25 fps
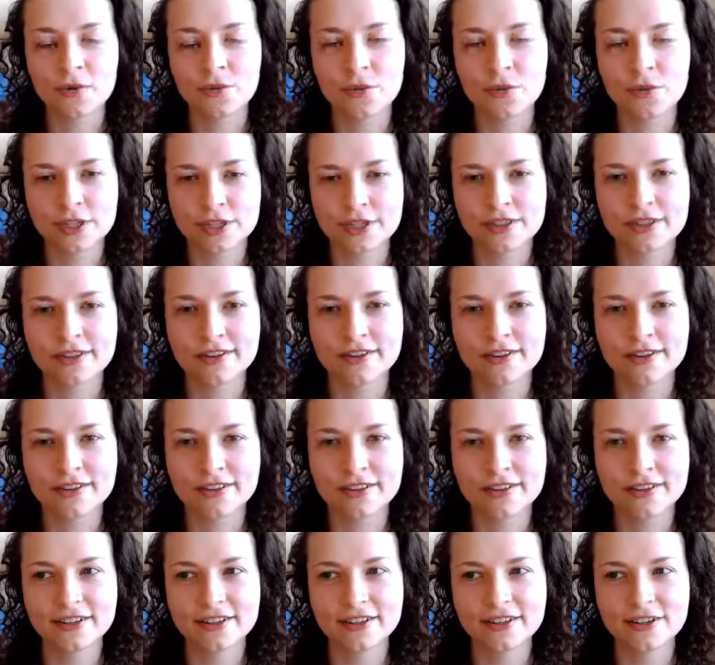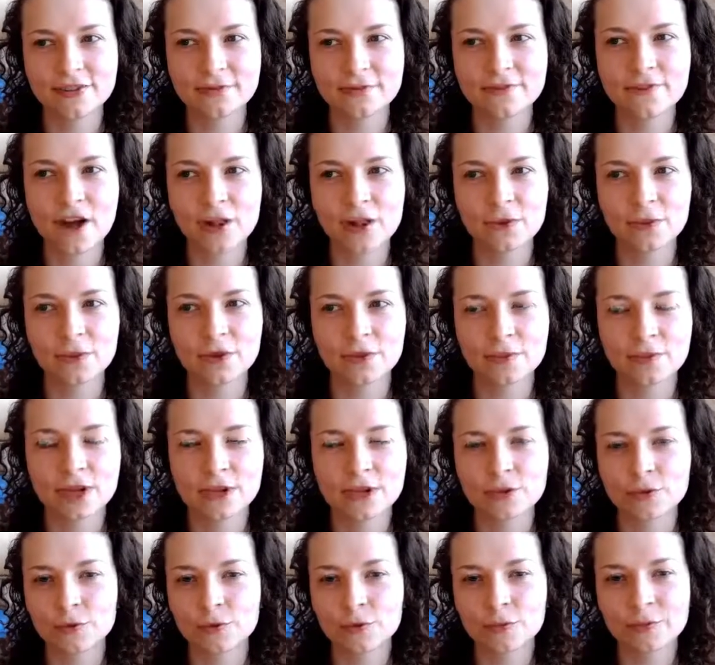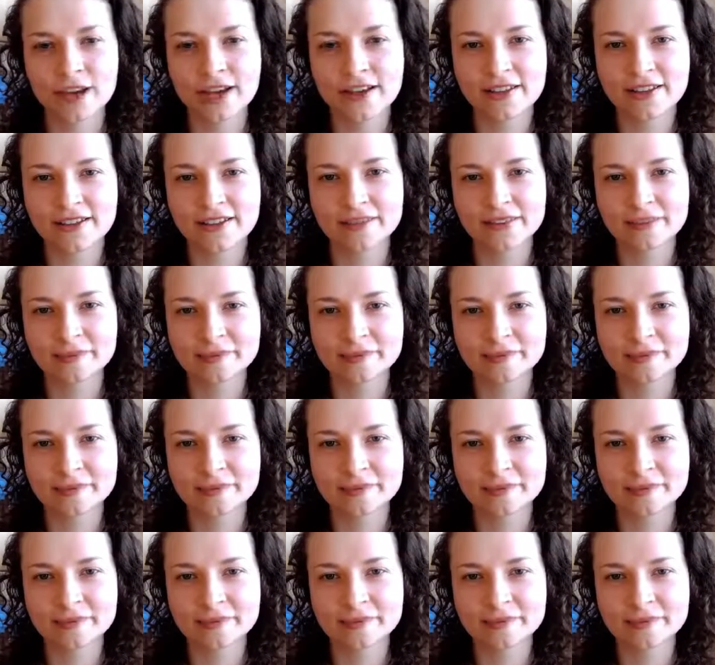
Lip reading: wasn't following my true path.